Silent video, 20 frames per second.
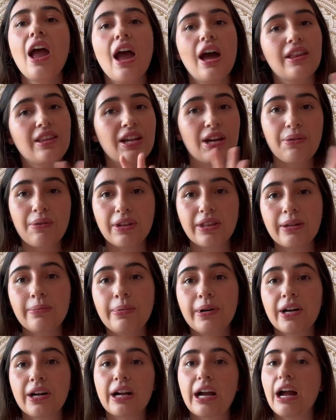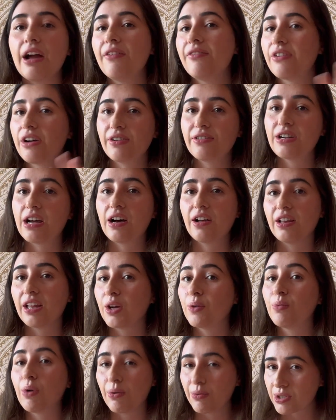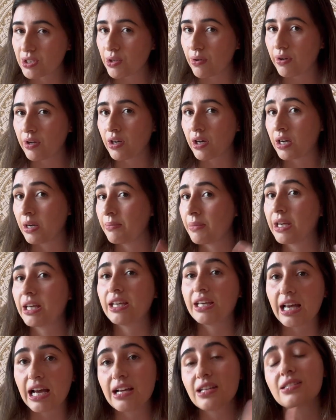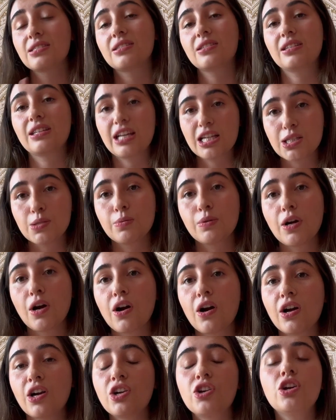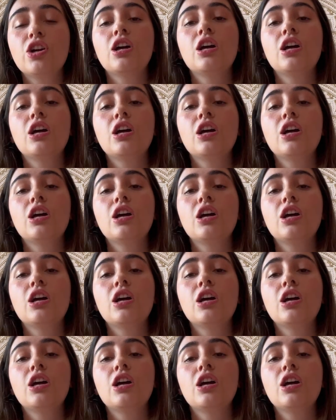And then I read the book, I found out like what was going on. I'm like, yes, yes we are.